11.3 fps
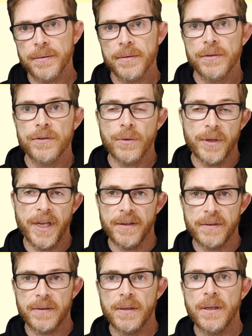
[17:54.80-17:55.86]
so
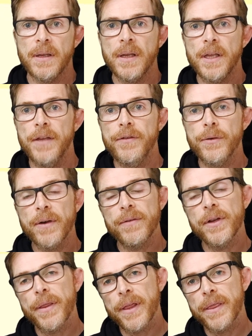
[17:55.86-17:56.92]
yes, if you have
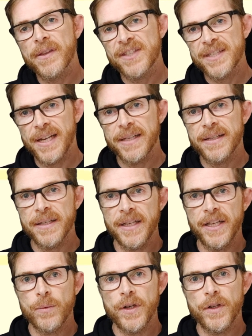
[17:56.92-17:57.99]
nothing selected,
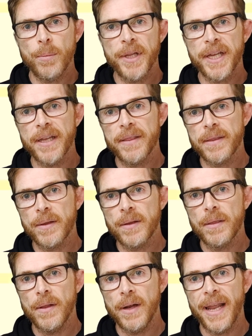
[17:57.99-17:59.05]
it will duplicate
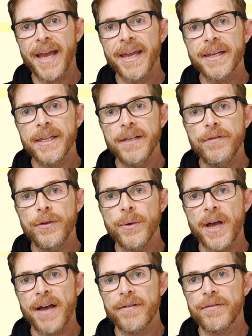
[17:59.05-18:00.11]
the line. If you
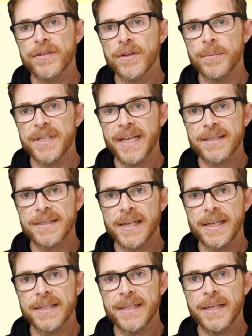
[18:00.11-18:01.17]
have some text
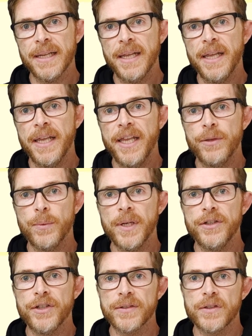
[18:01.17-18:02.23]
selected, it will
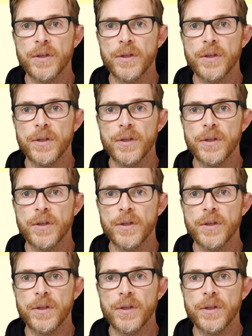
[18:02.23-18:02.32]
just